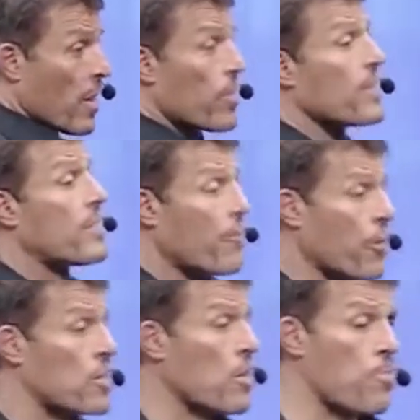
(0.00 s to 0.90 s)
The
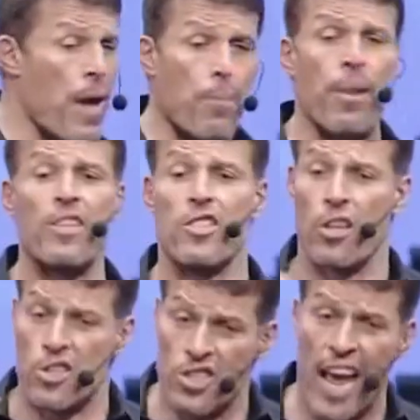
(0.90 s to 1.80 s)
difference in people is
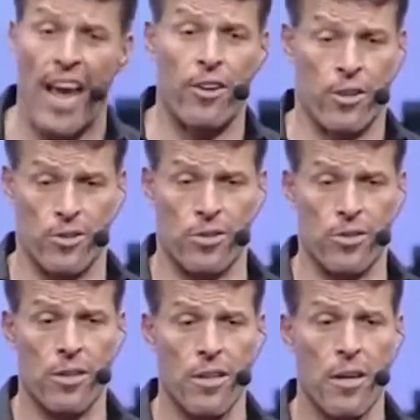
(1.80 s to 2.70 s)
their standards,
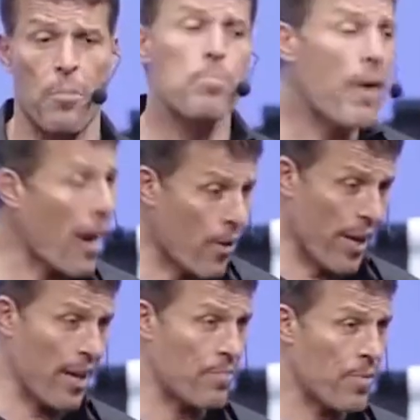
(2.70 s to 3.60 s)

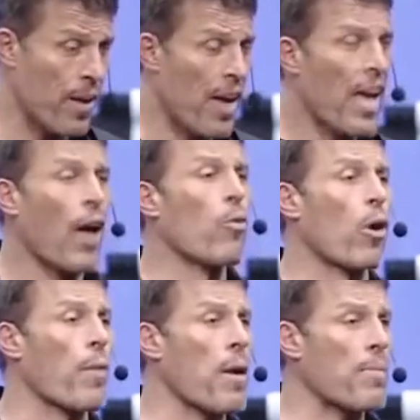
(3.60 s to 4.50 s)
period. And what
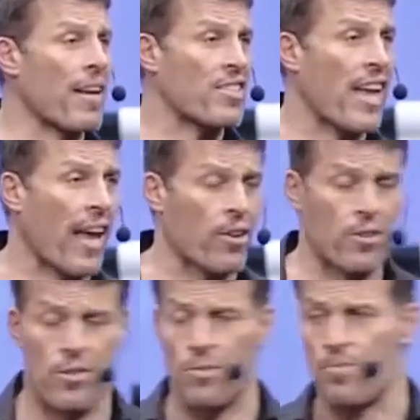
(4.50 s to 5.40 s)
do I mean by
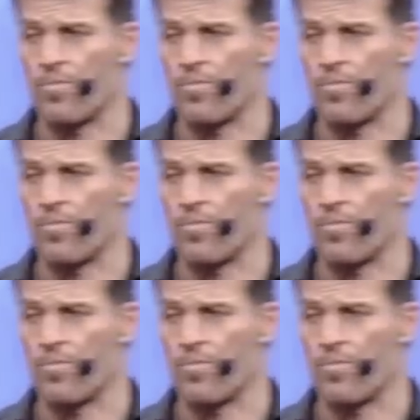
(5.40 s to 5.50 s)
standards?